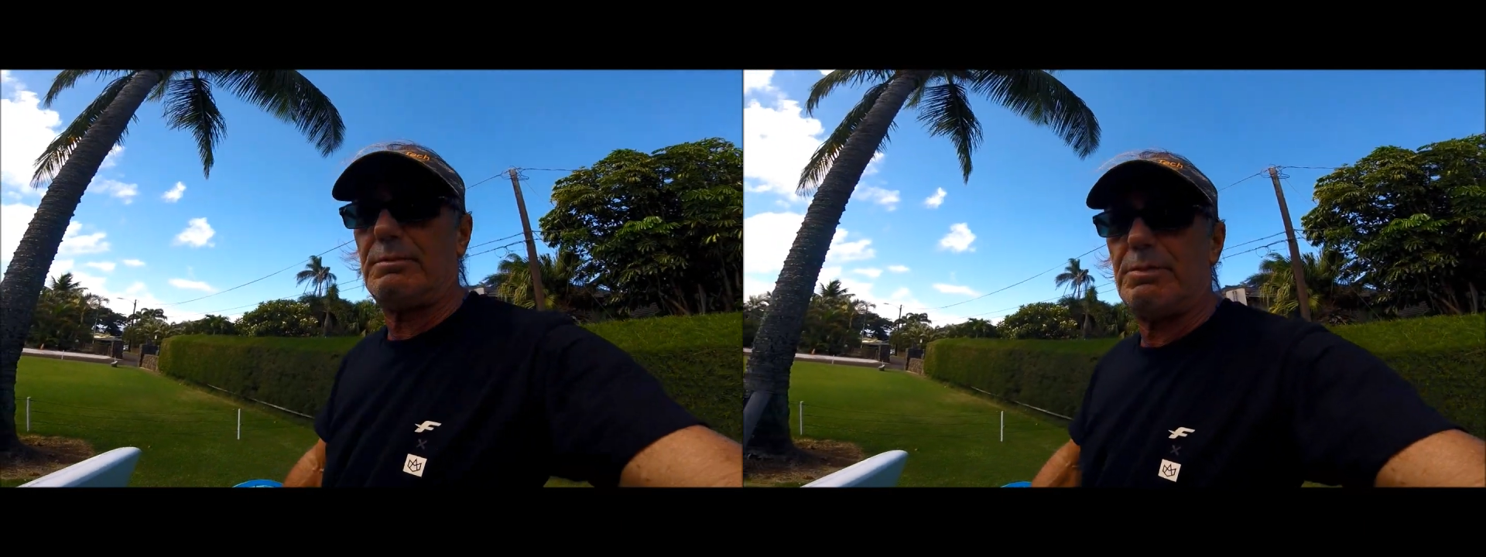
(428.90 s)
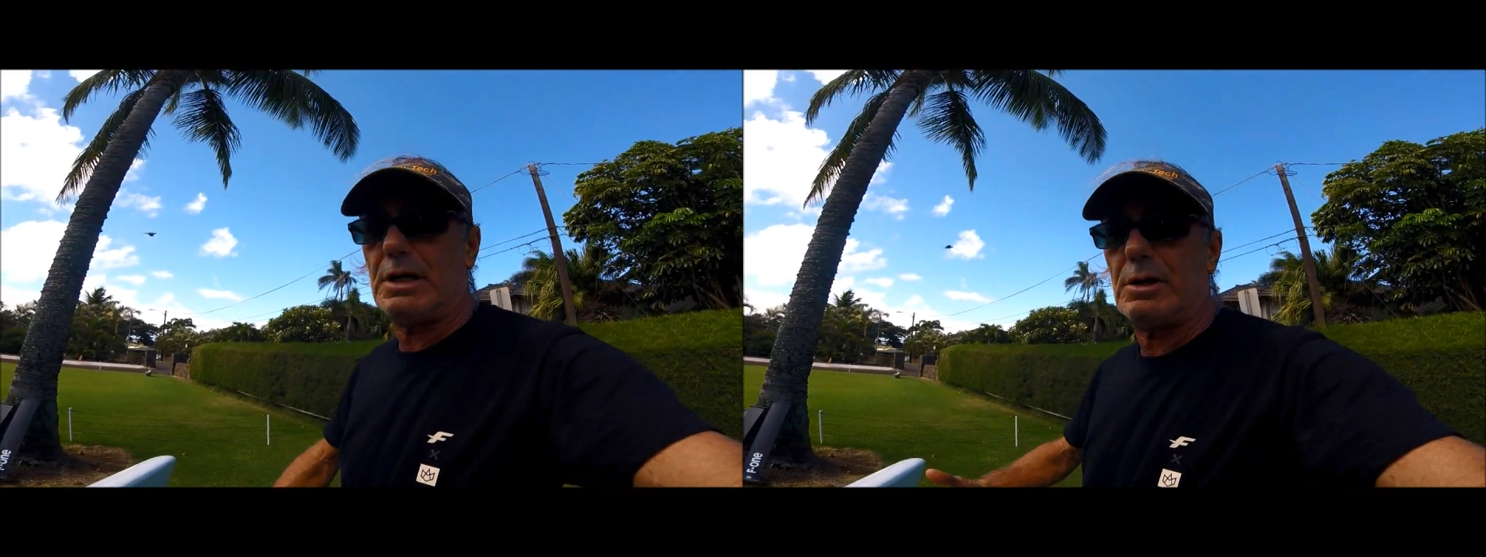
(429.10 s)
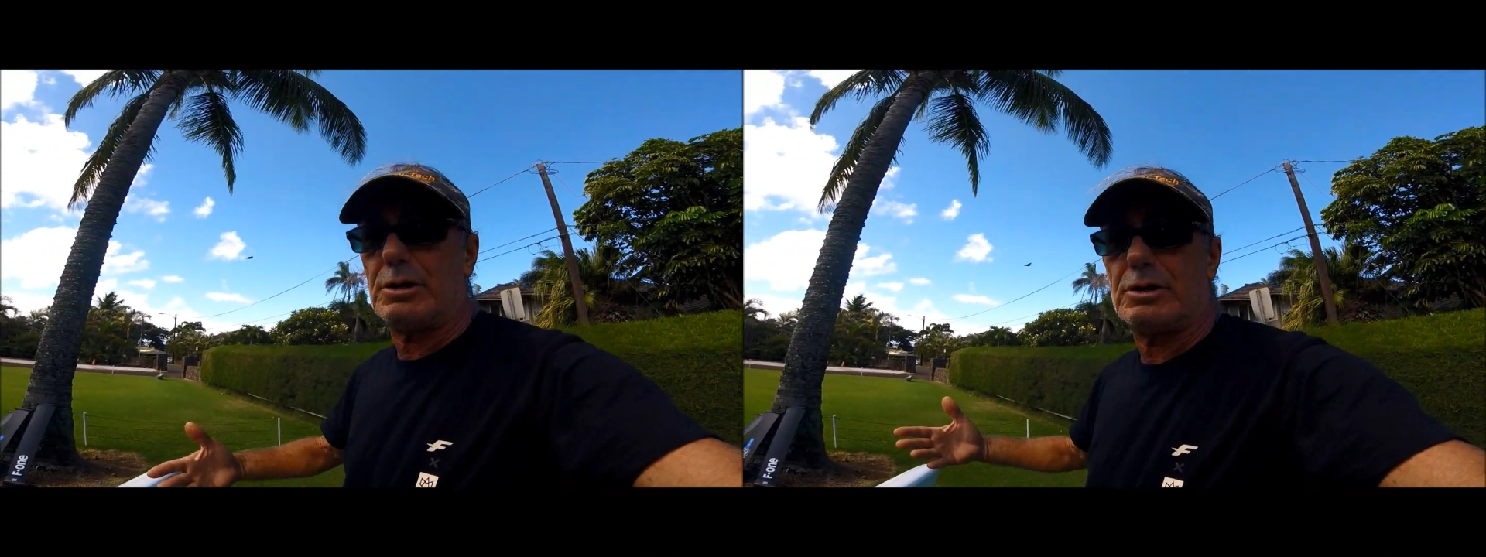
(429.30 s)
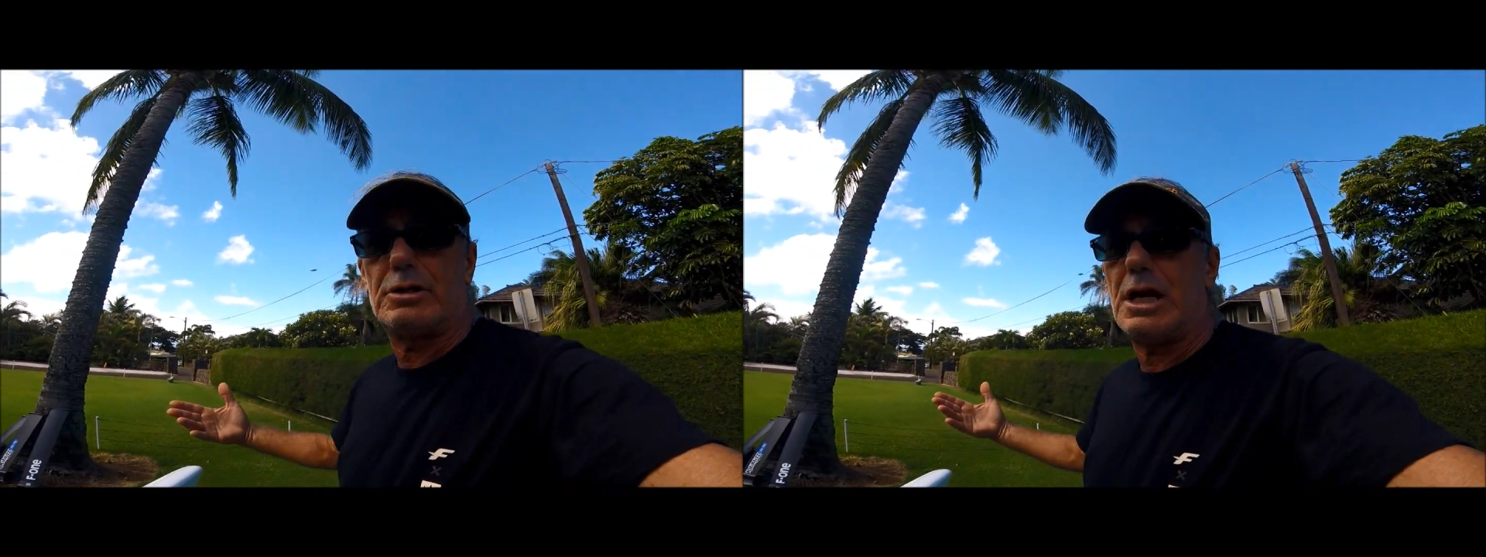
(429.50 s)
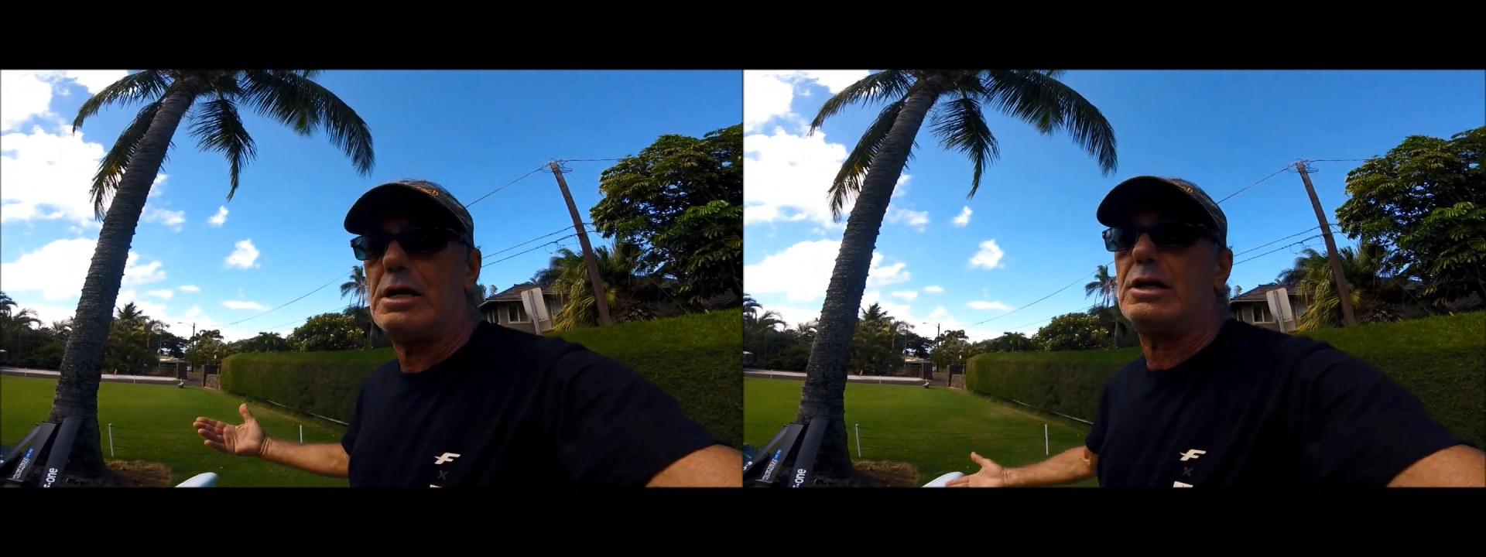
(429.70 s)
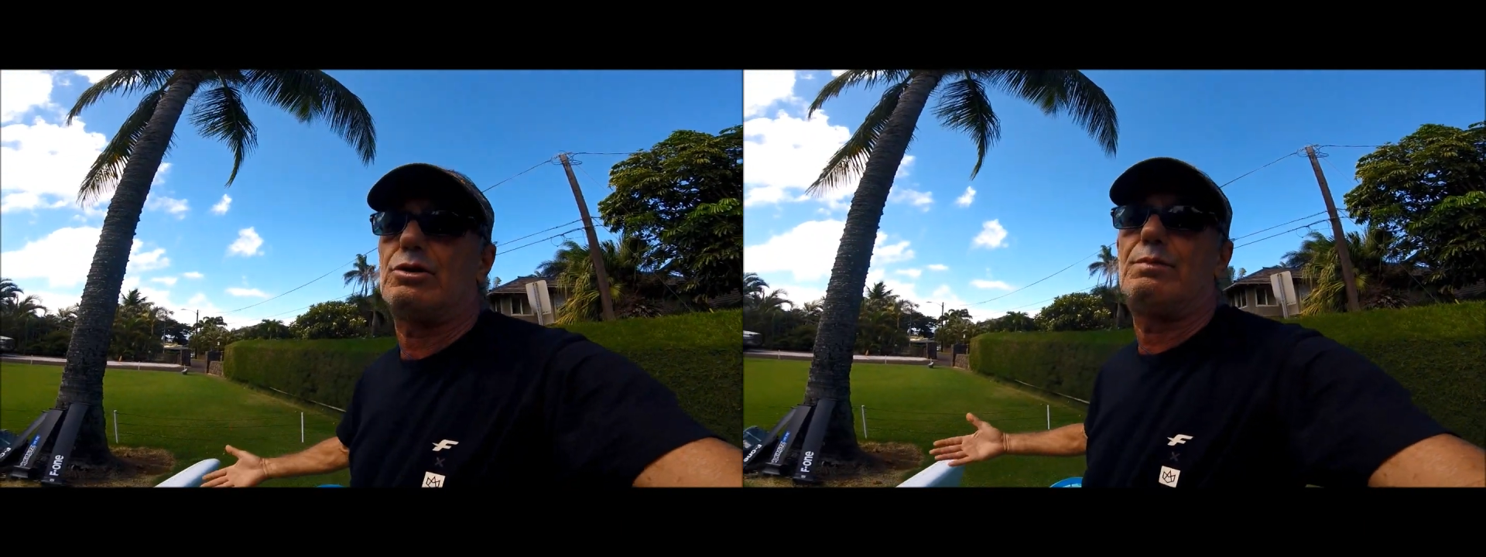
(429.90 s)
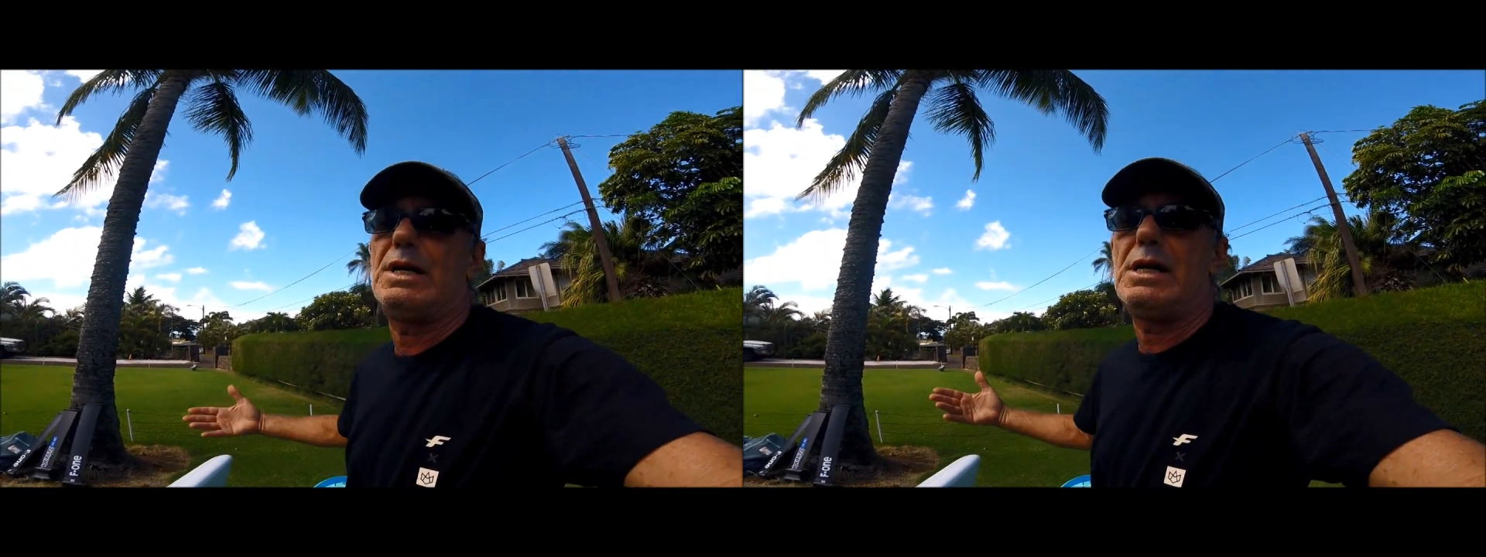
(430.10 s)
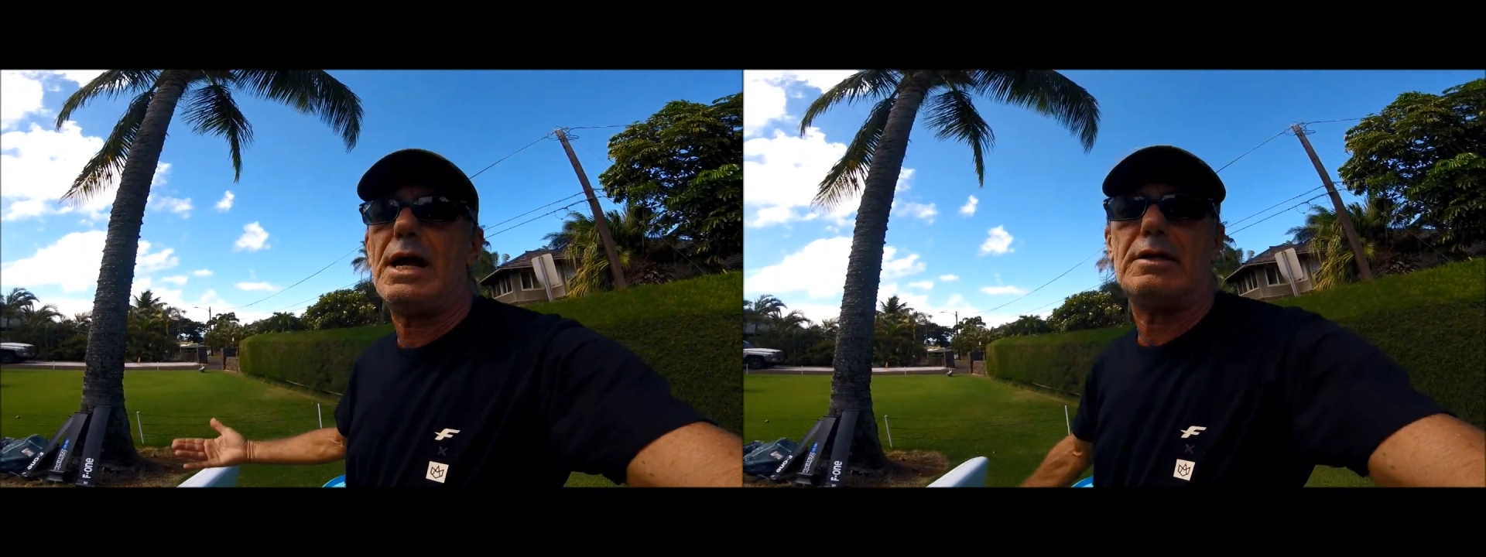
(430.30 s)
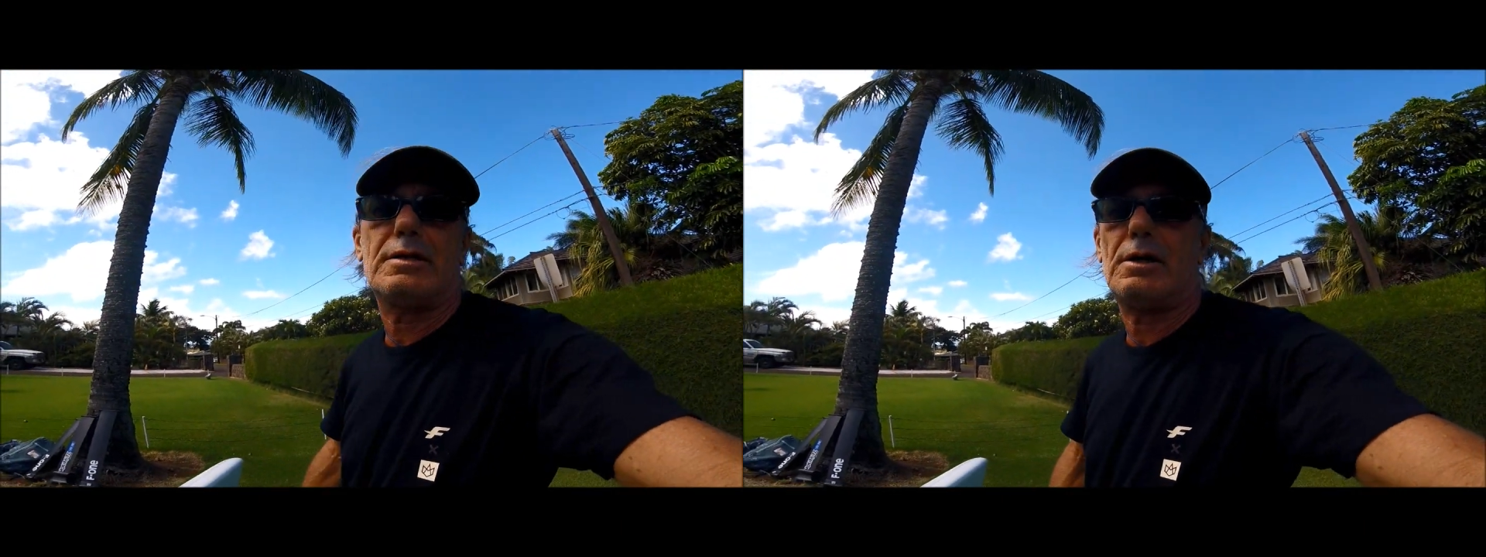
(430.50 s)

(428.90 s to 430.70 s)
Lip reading: Because they need to be light,